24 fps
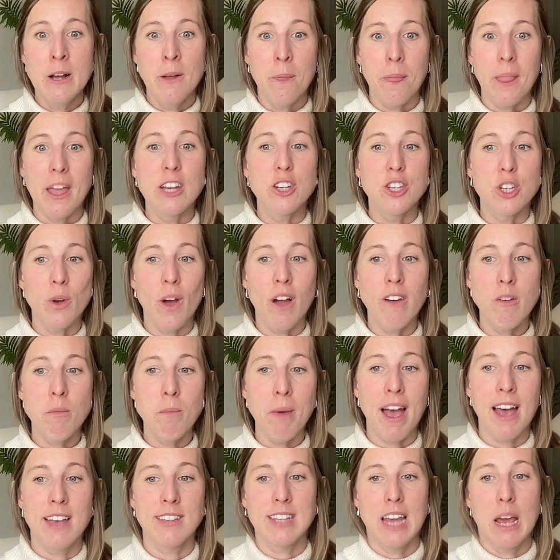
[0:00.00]
I do have a
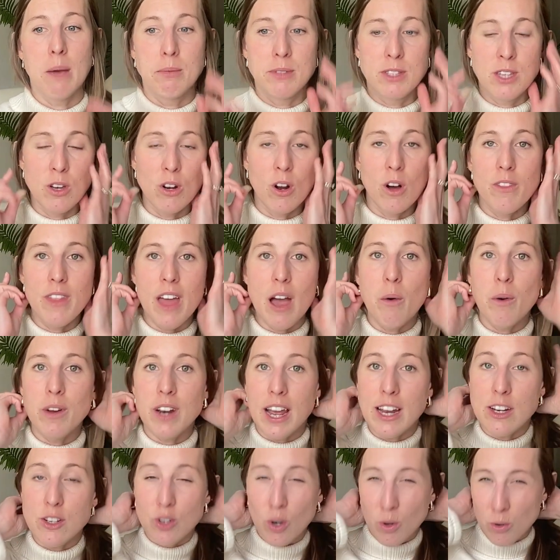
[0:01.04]
past episode on that one.
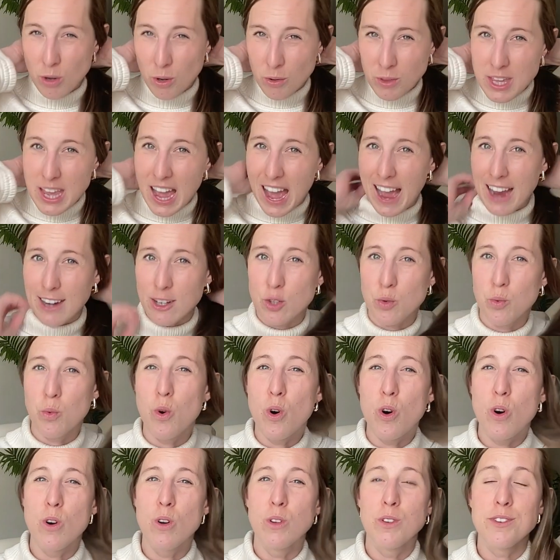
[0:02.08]
I don't know the
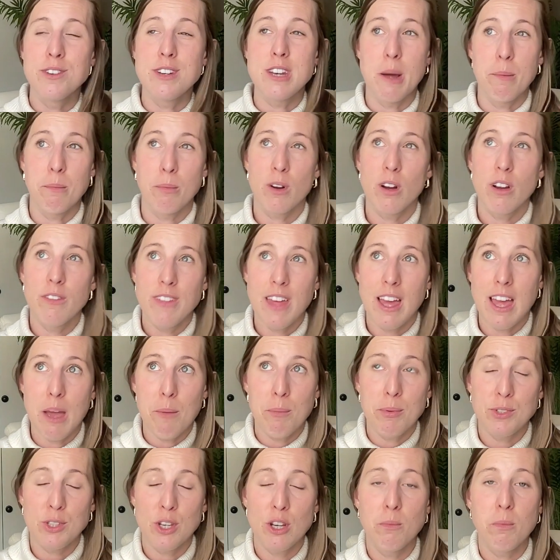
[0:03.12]
actual number of that
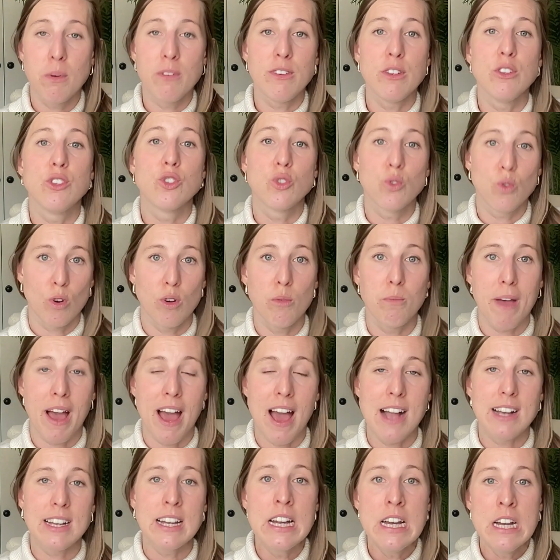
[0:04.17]
episode, but if you scroll
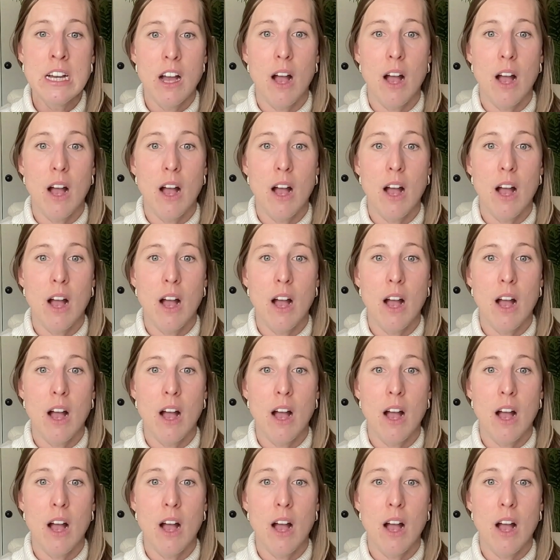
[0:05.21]
back,